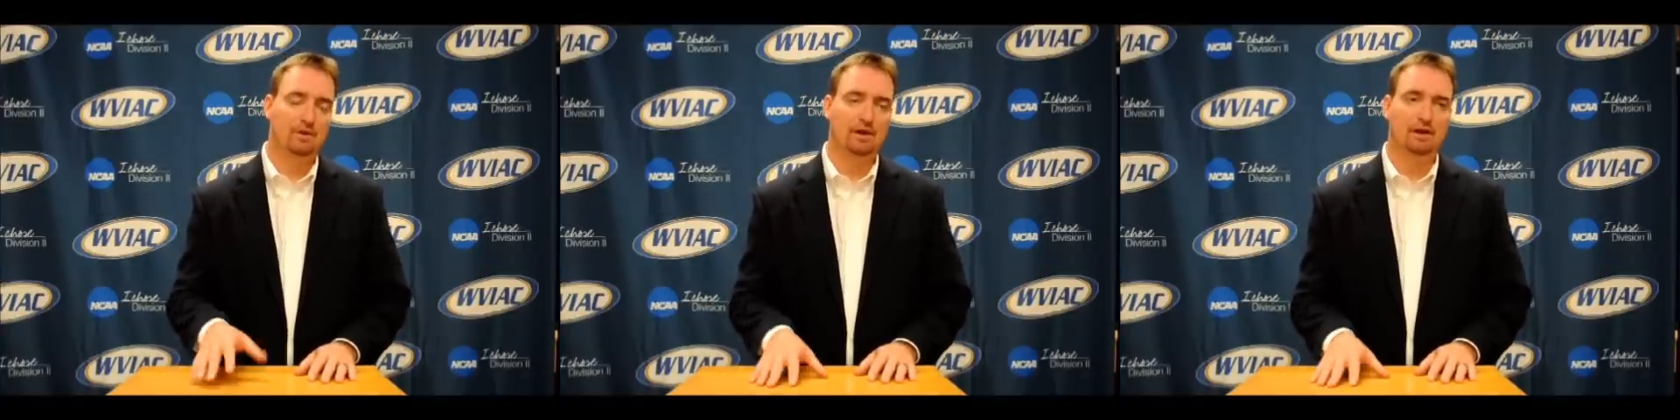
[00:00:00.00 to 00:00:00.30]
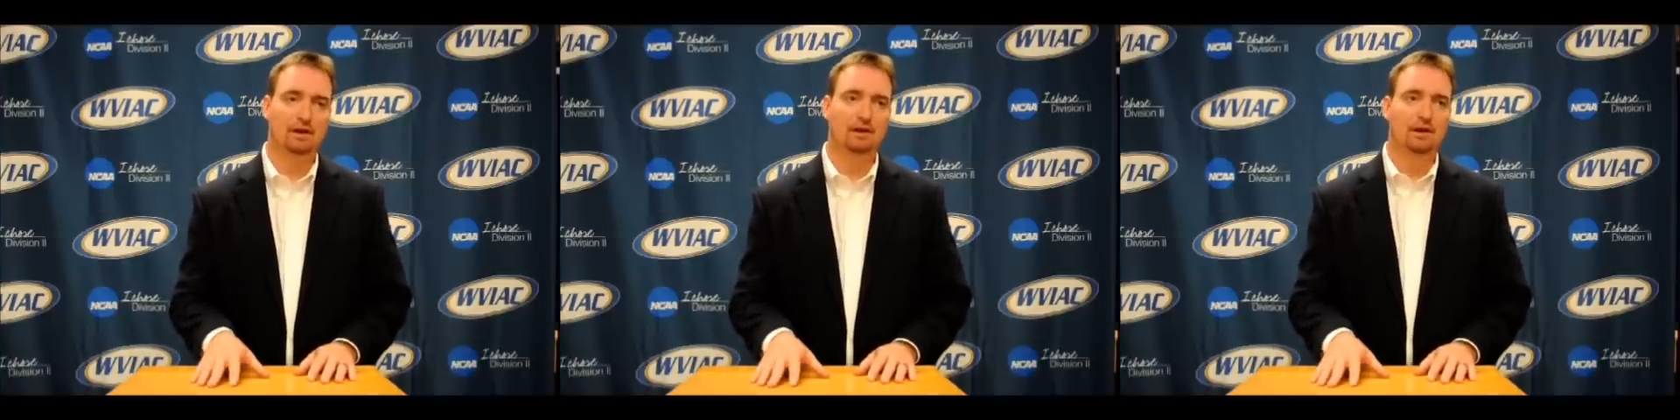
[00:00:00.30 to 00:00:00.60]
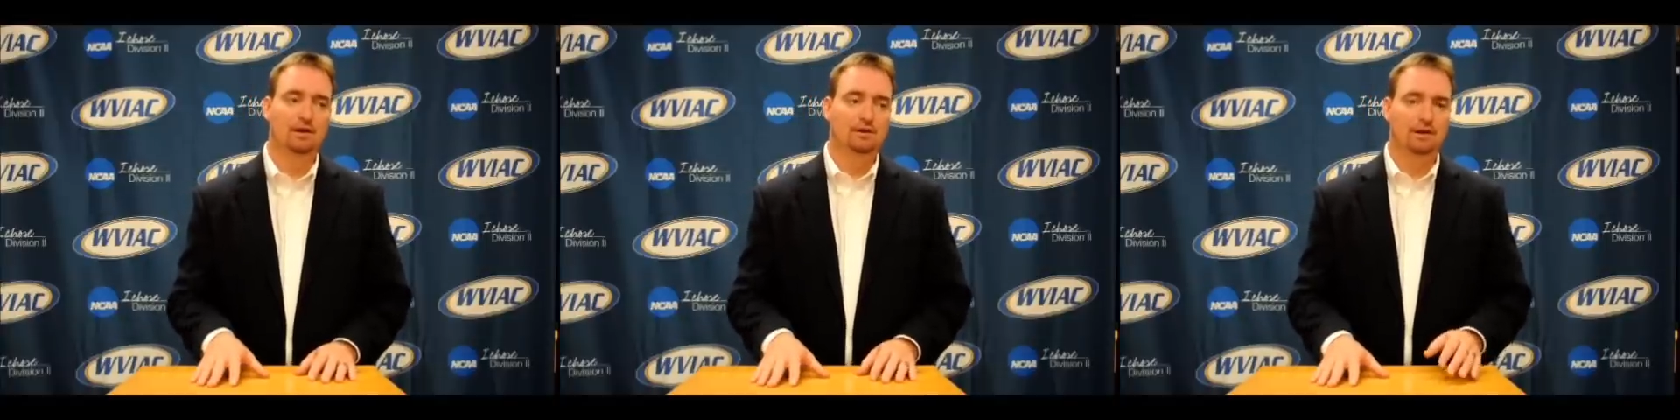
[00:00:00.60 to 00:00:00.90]

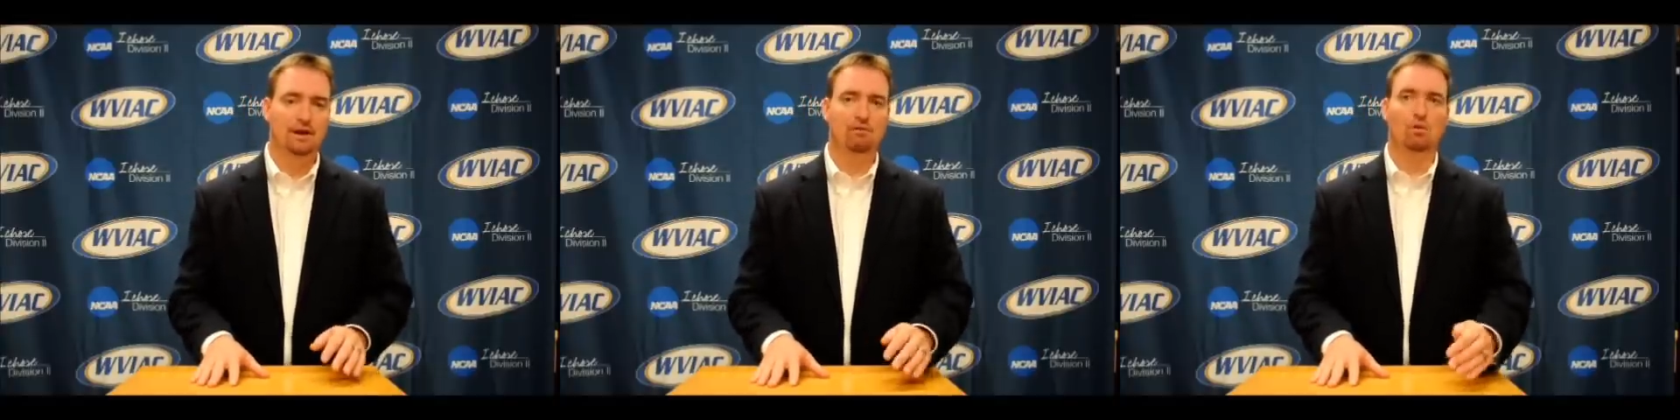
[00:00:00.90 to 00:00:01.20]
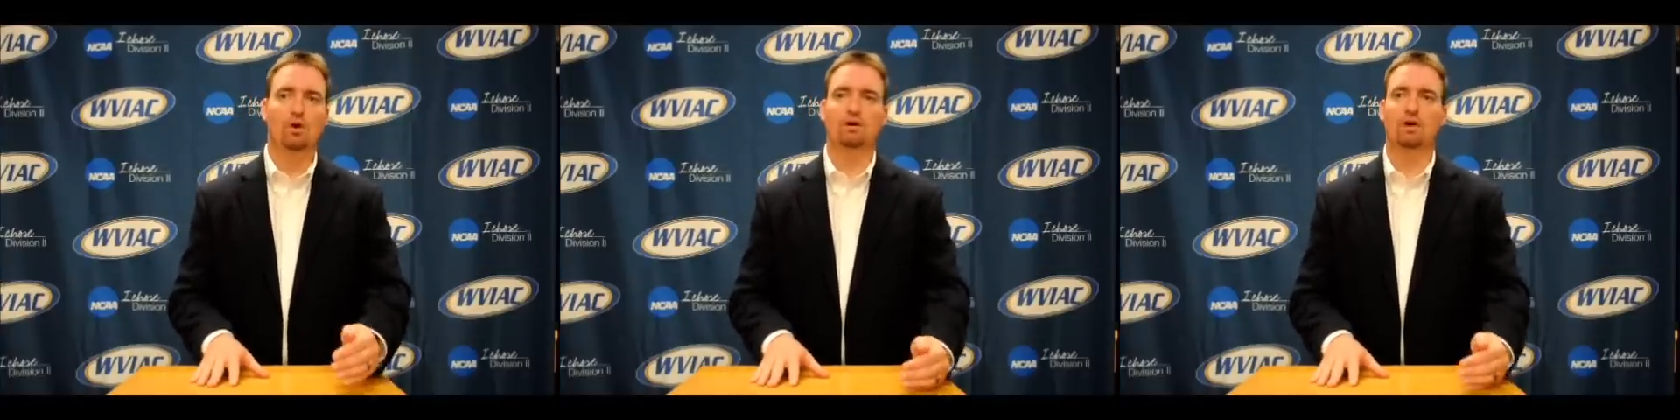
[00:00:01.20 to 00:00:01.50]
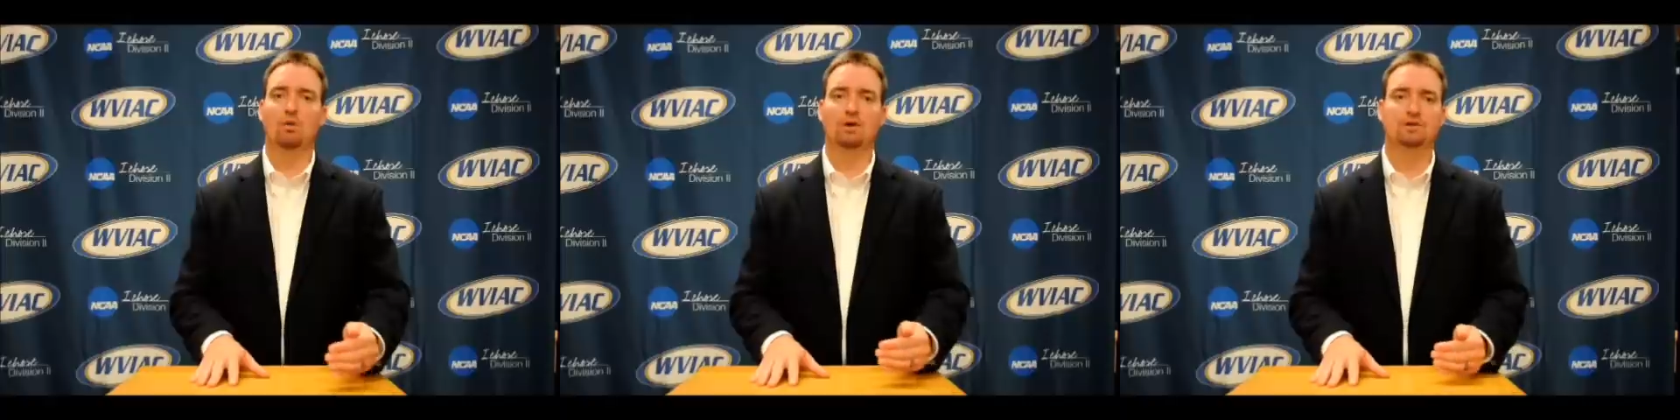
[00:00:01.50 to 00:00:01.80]
and you never want to
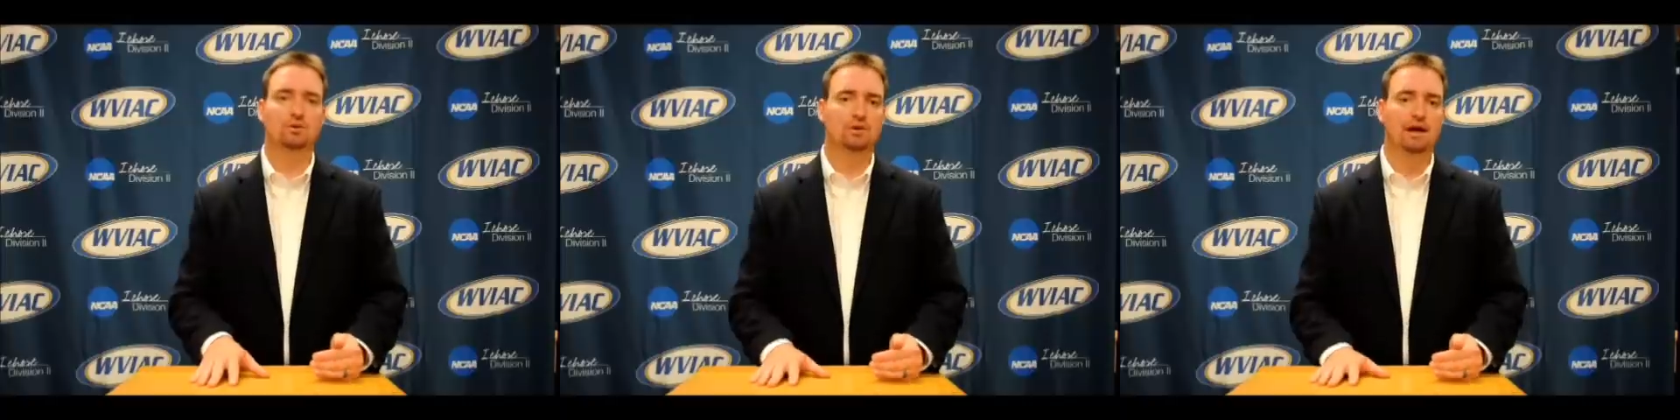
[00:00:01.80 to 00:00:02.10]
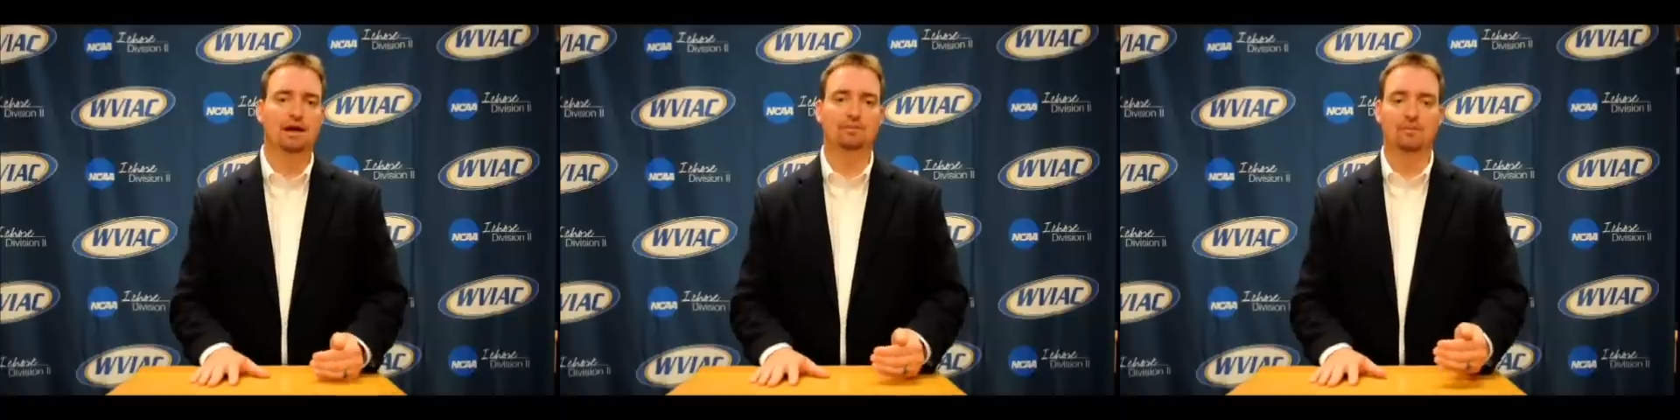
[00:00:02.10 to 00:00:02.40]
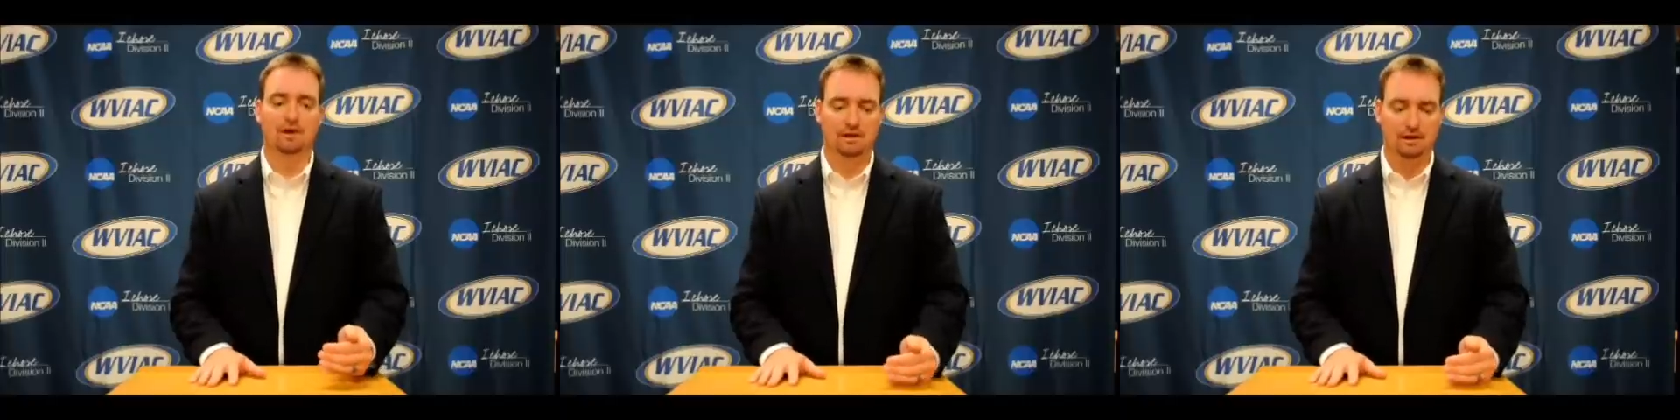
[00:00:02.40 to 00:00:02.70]
go into a game
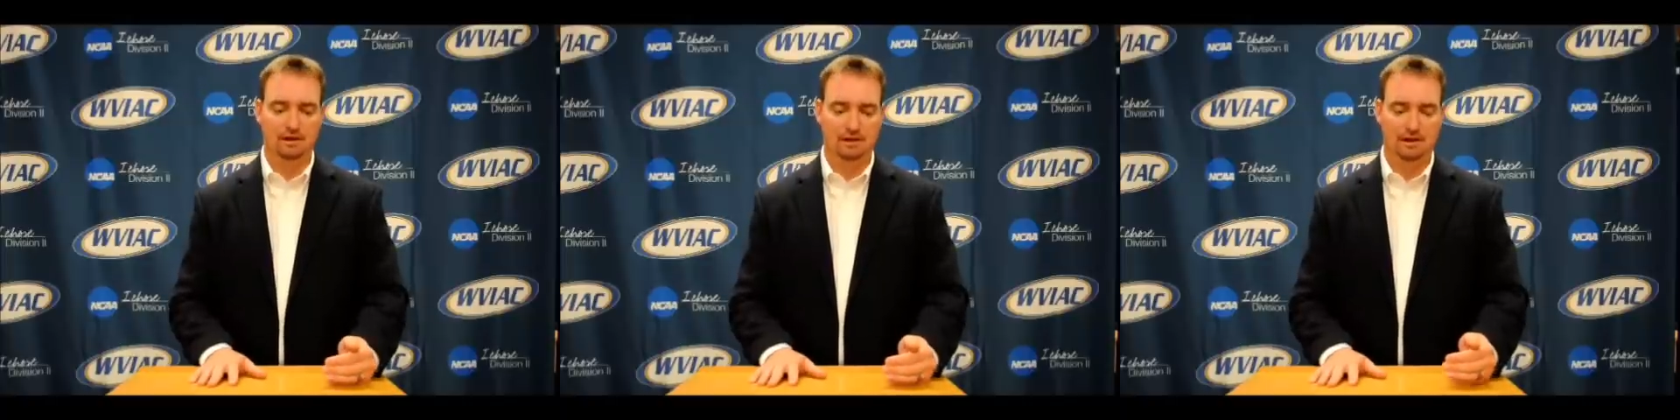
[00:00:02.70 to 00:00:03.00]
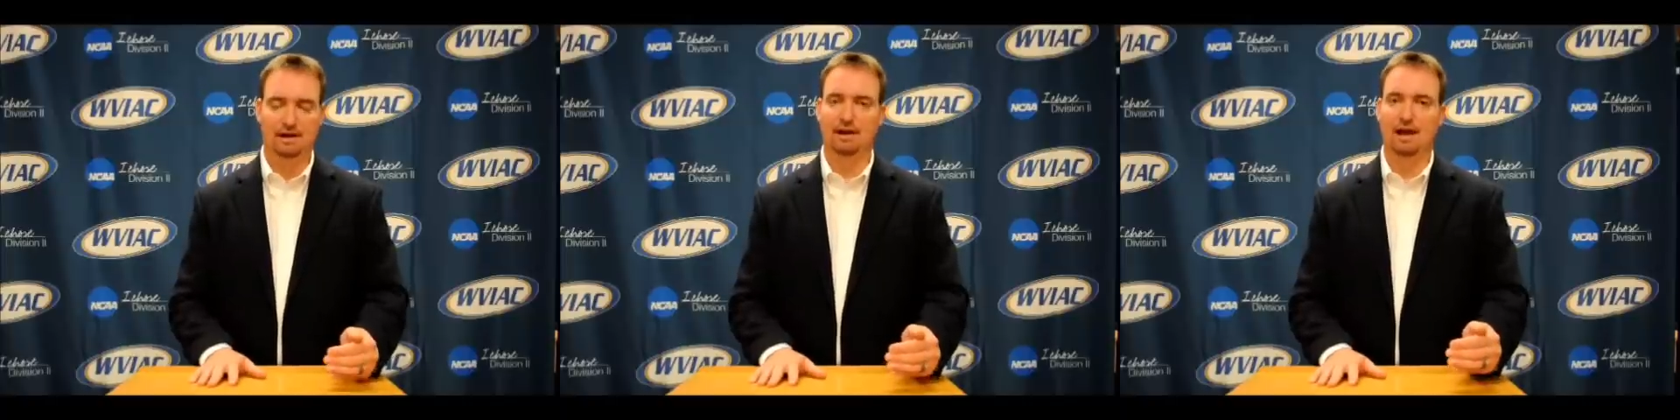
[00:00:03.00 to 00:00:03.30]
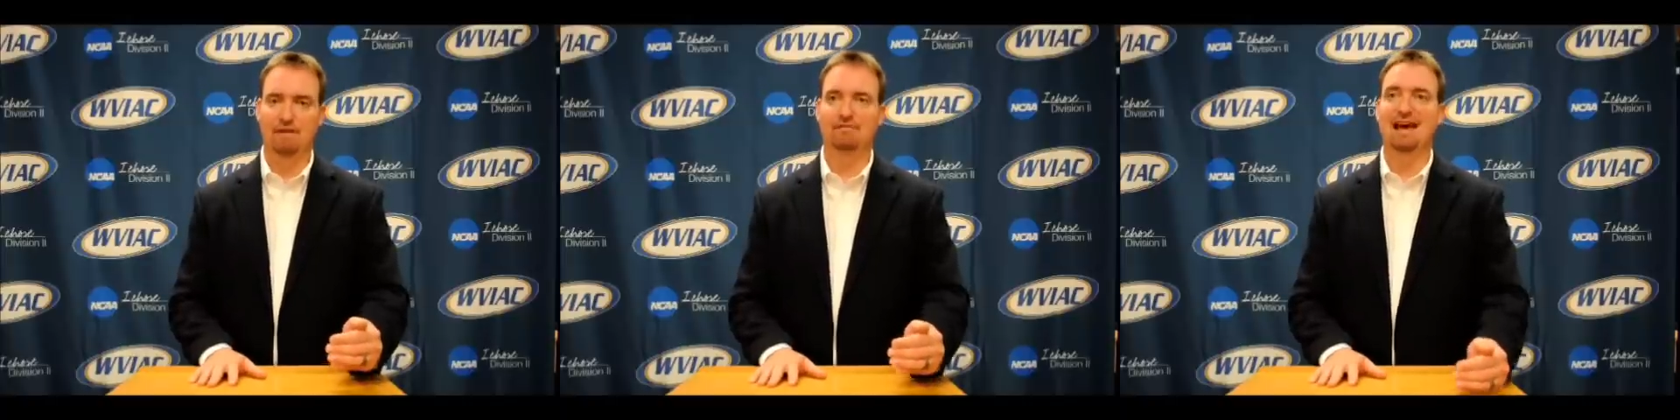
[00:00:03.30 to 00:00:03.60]
and
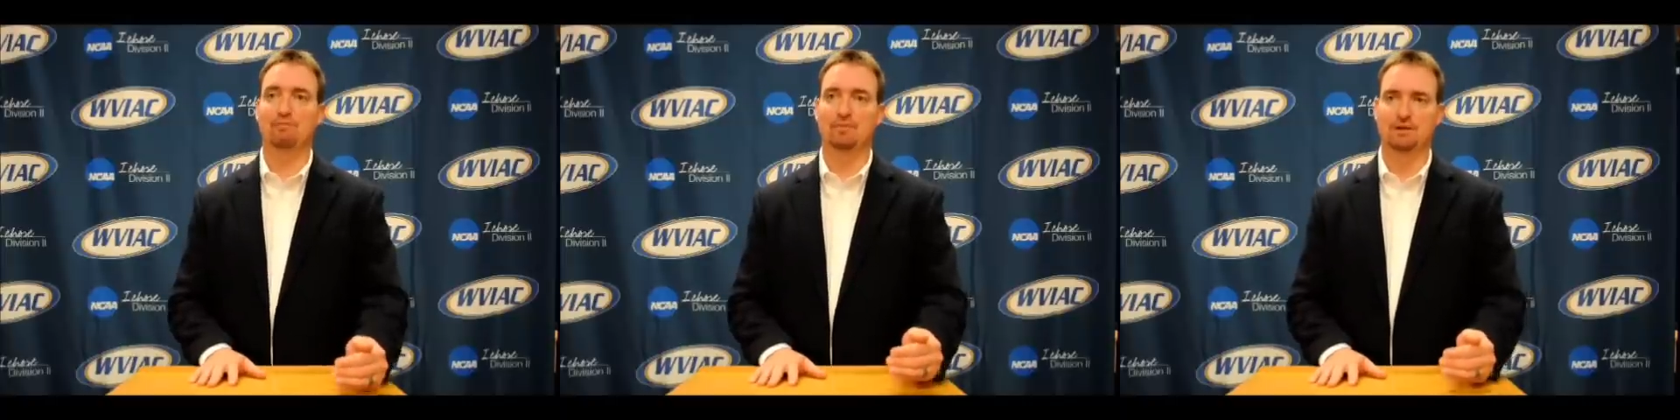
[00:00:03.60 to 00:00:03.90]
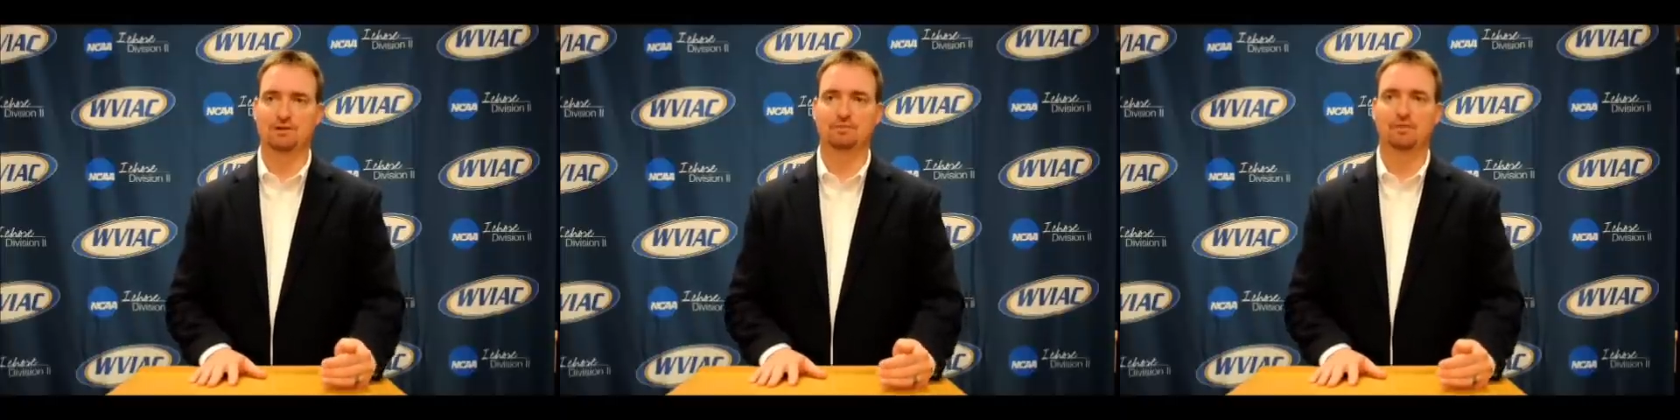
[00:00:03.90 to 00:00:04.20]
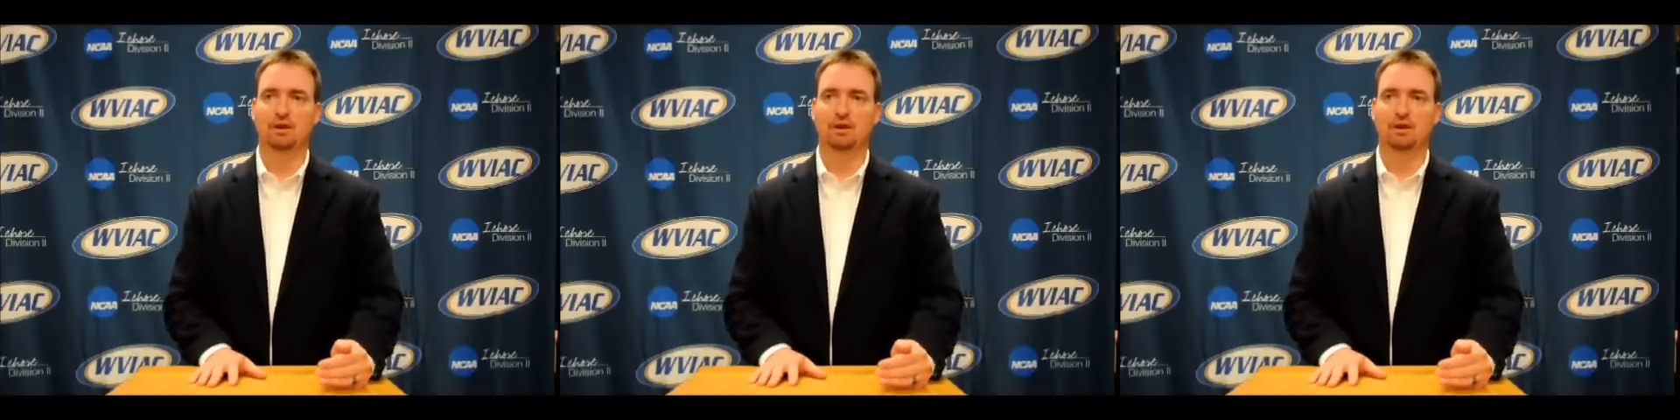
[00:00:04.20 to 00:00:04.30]
have that beat you.